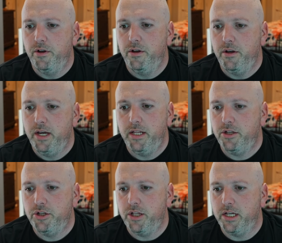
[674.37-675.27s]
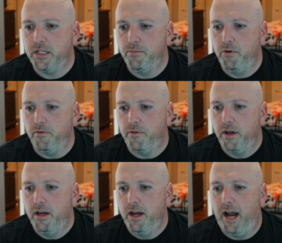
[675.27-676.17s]
It just doesn't move.
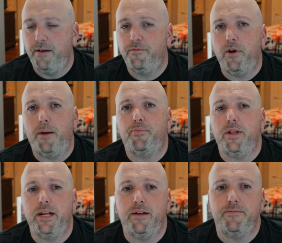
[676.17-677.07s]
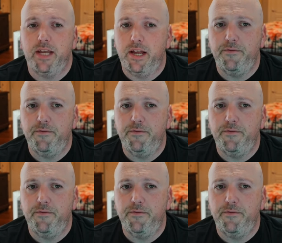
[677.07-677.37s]
I've dropped plenty of 10,